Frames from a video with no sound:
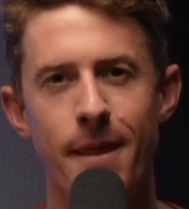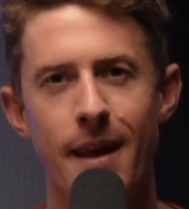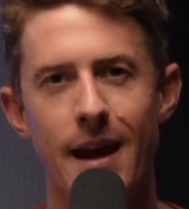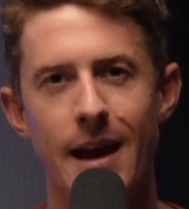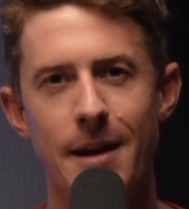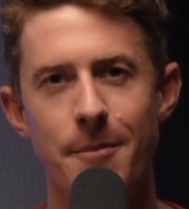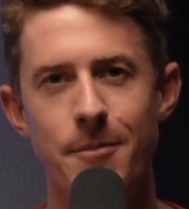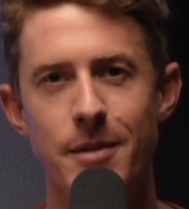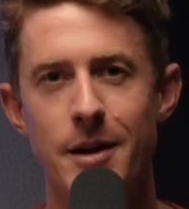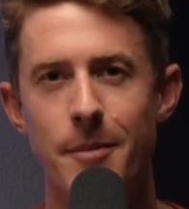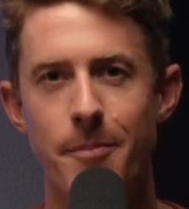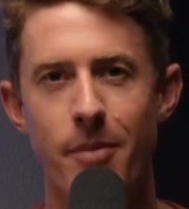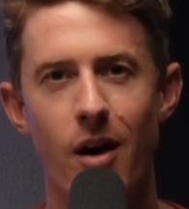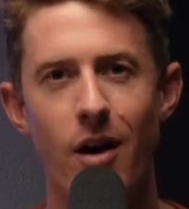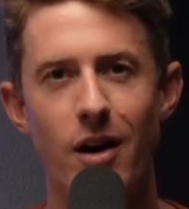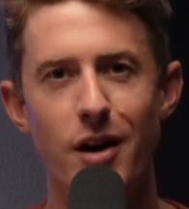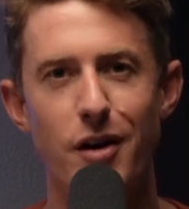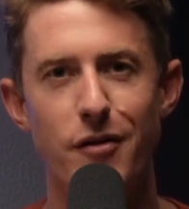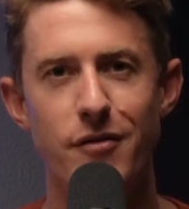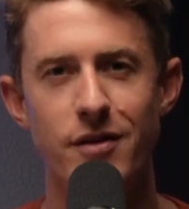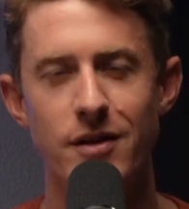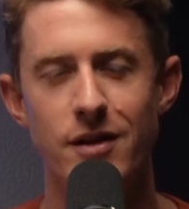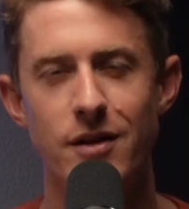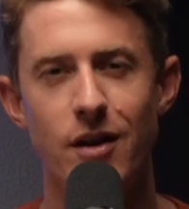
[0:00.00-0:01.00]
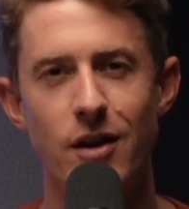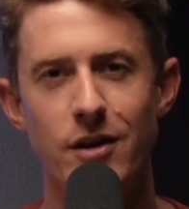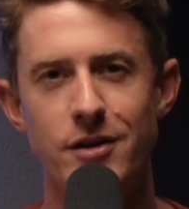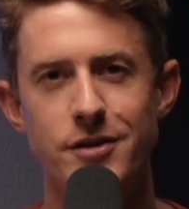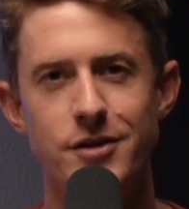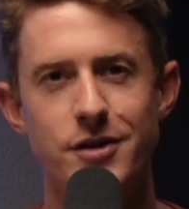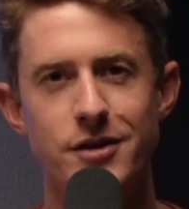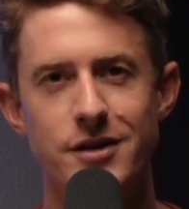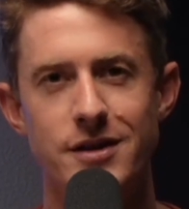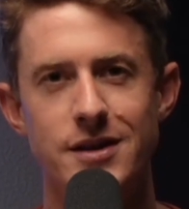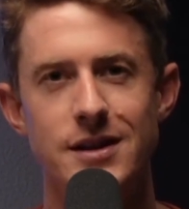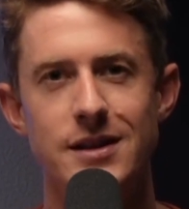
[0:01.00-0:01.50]
and be a part of a
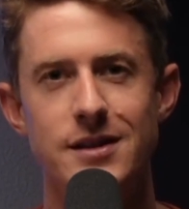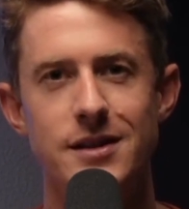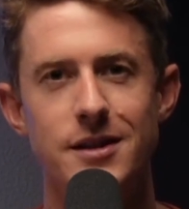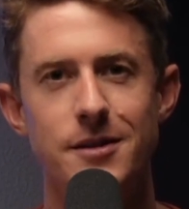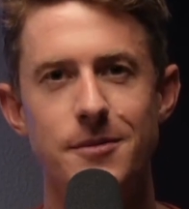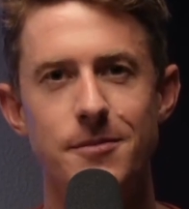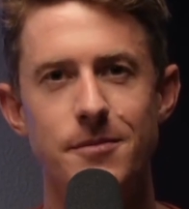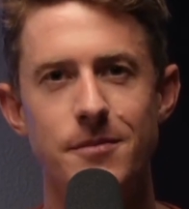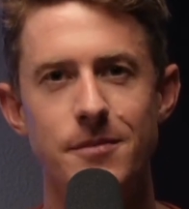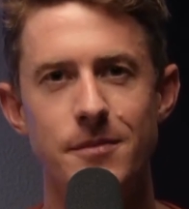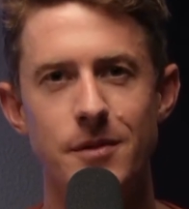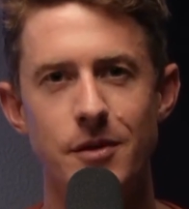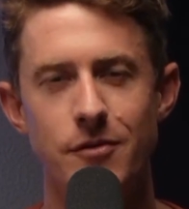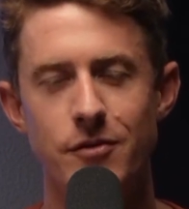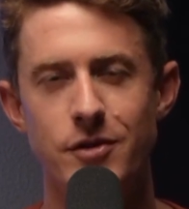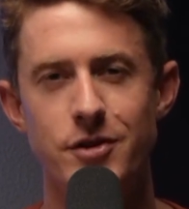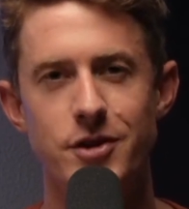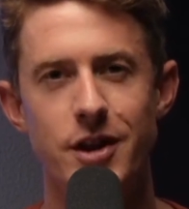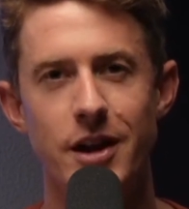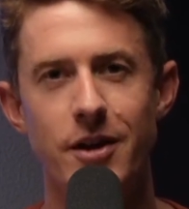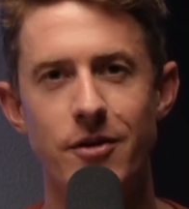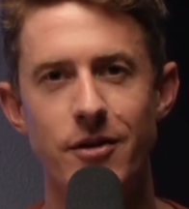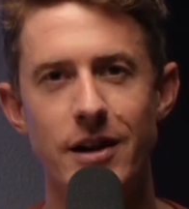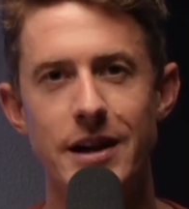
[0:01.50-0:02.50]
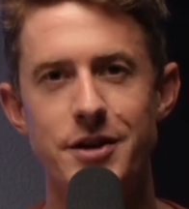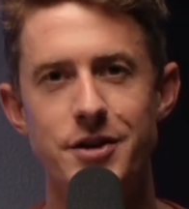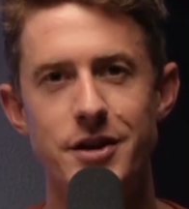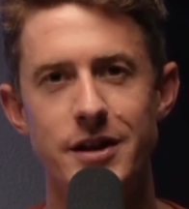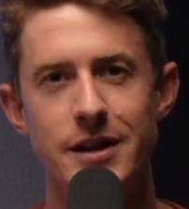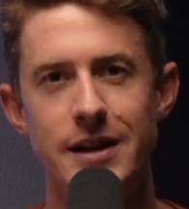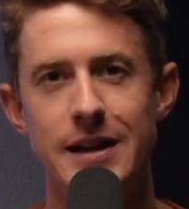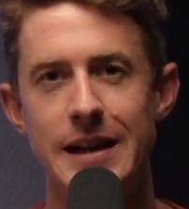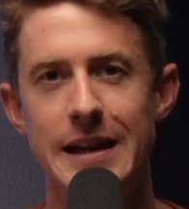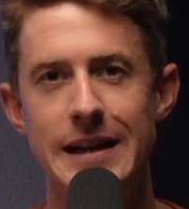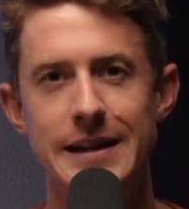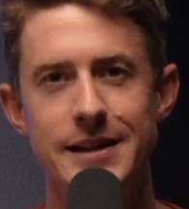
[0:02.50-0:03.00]
larger system of
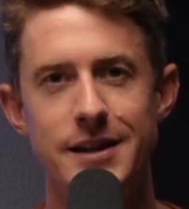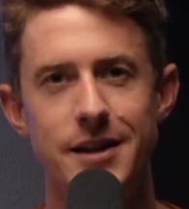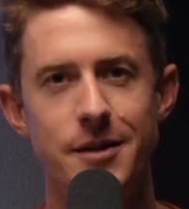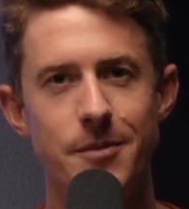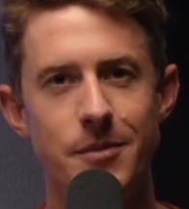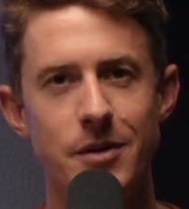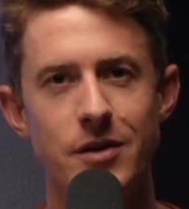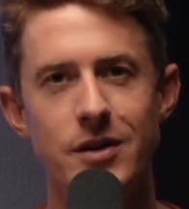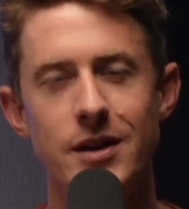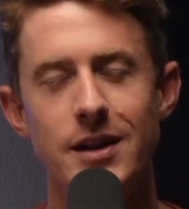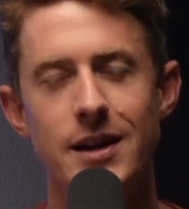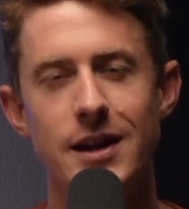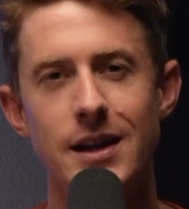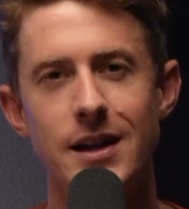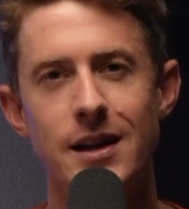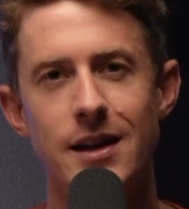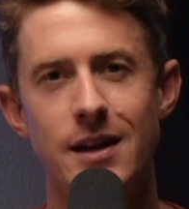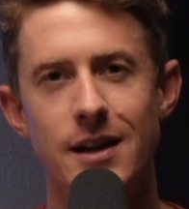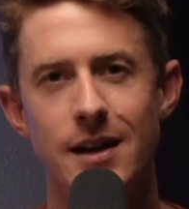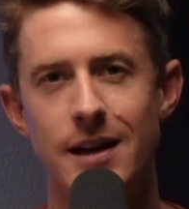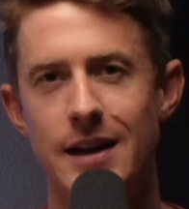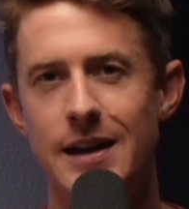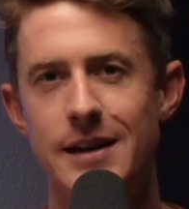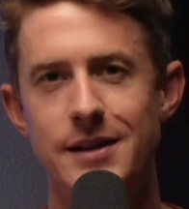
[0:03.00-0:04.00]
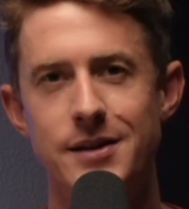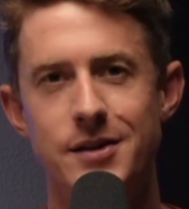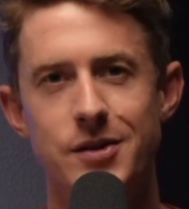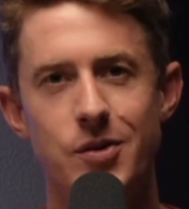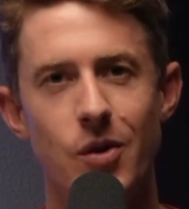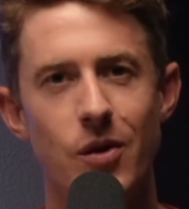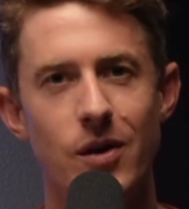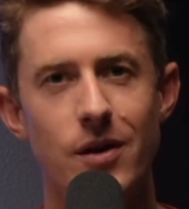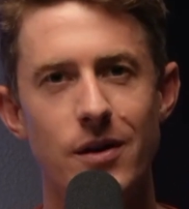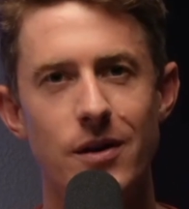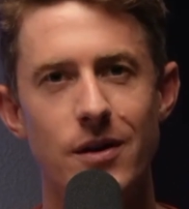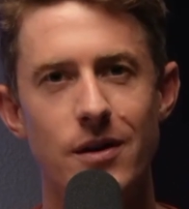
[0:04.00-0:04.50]
regeneration in his community, in his
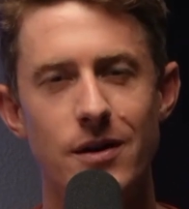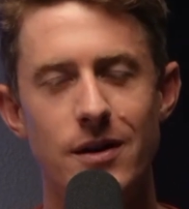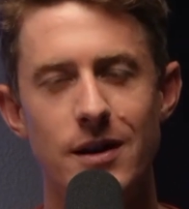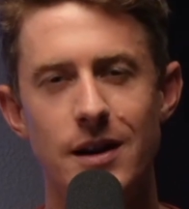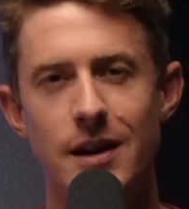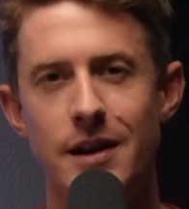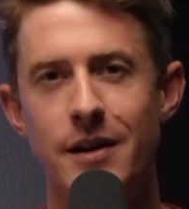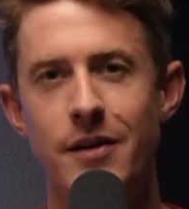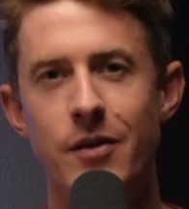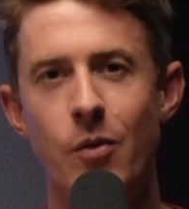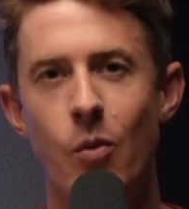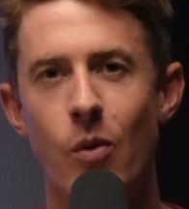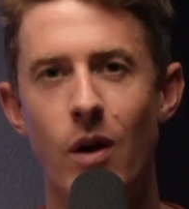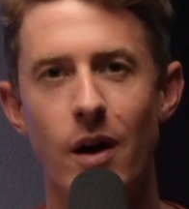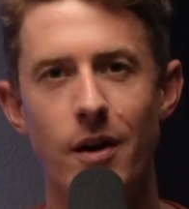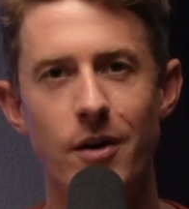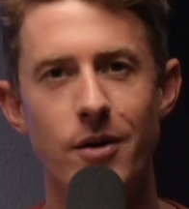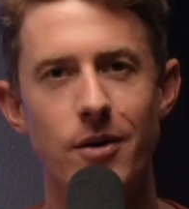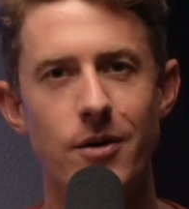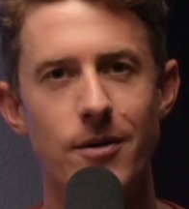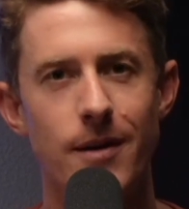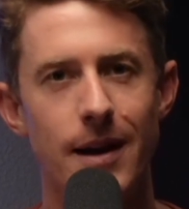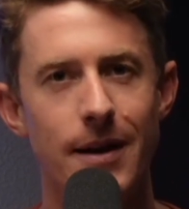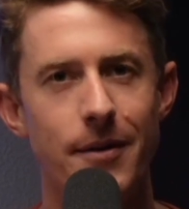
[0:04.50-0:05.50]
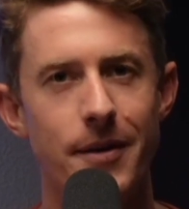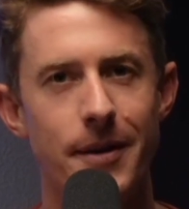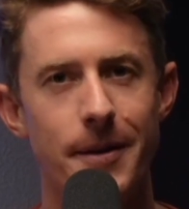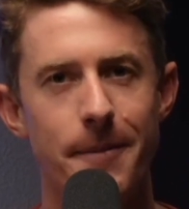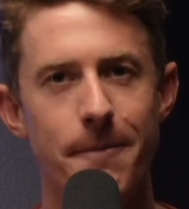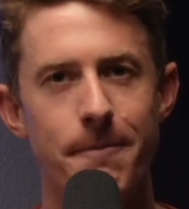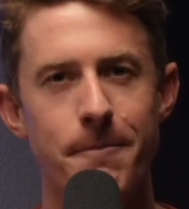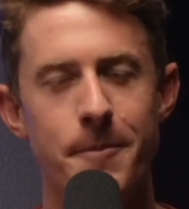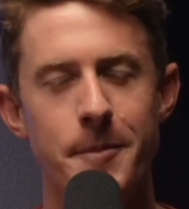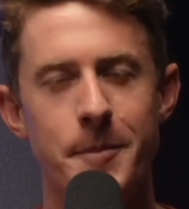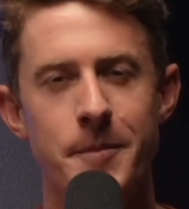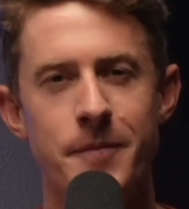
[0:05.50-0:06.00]
soil, and in the water around
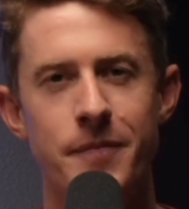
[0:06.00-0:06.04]
him.